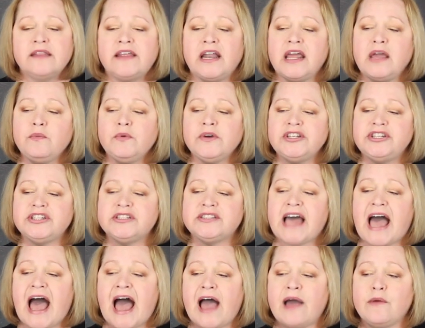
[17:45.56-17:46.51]
that he
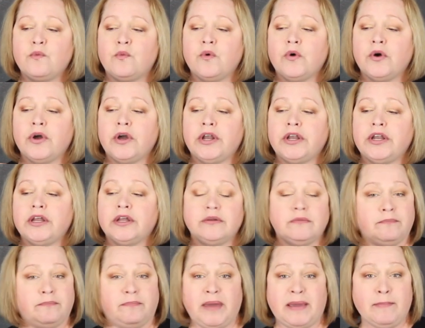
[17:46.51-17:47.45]
wishes I
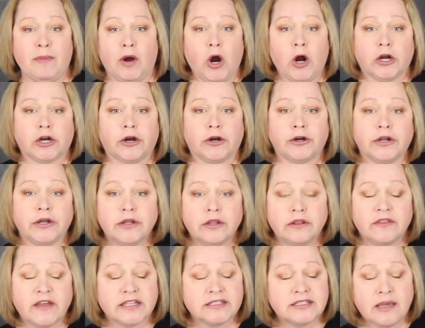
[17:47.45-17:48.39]
would be murdered,
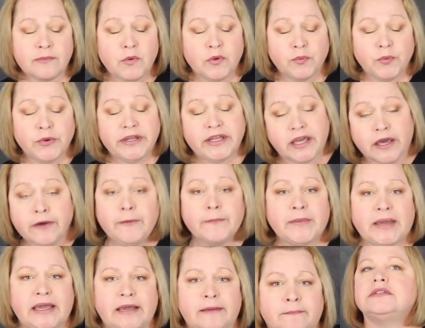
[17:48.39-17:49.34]
that someone would
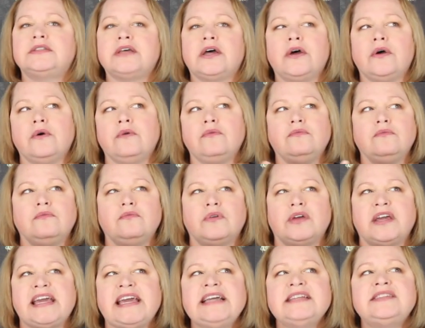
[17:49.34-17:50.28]
kill me. So
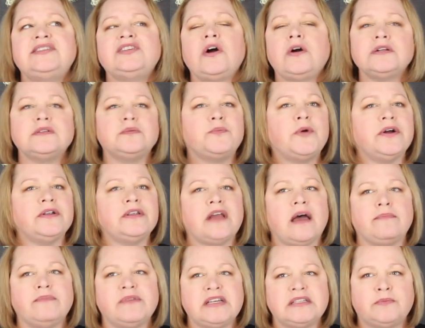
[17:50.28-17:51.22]
he starts putting
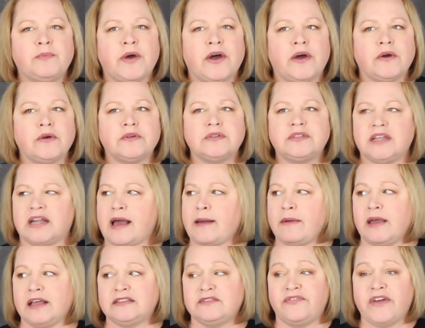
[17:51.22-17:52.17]
up these posts and
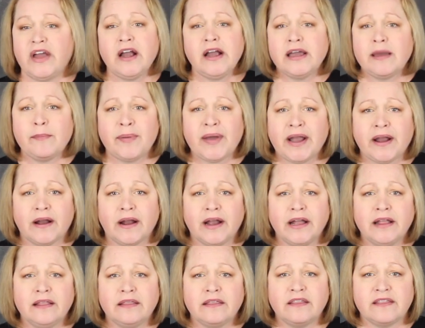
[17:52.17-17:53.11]
i it's very
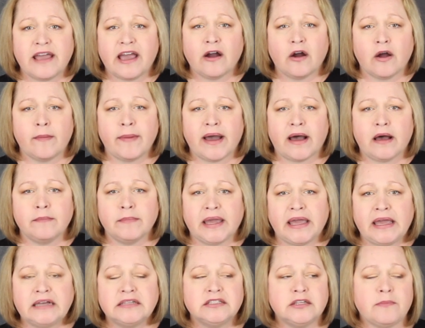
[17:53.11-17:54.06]
apparent that they're about
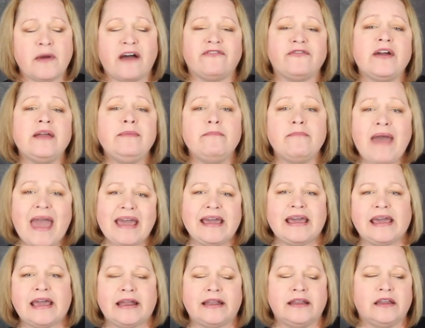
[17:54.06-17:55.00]
me. So my friend
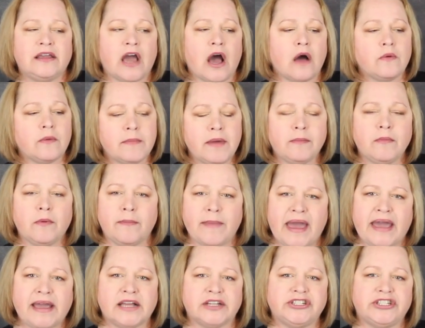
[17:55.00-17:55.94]
Megan, y'all remember
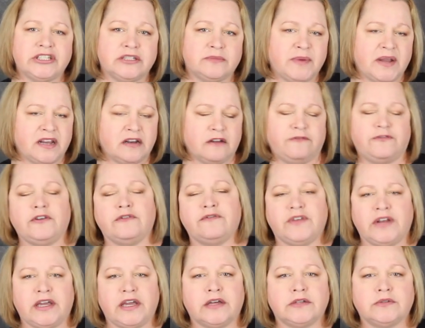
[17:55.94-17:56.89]
Megan, she's been in a few
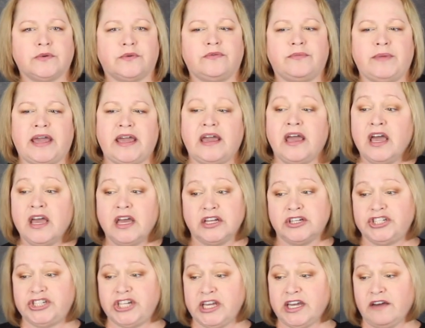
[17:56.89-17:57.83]
videos with me.
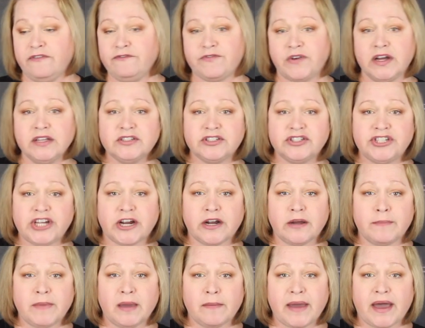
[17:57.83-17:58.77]
She confronts
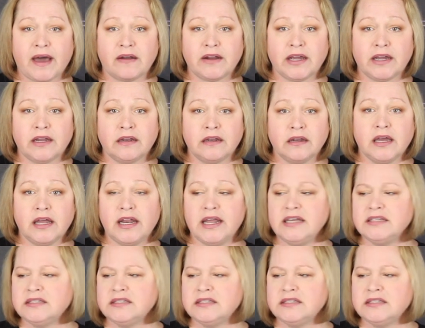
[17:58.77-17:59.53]
Jeremy about it. And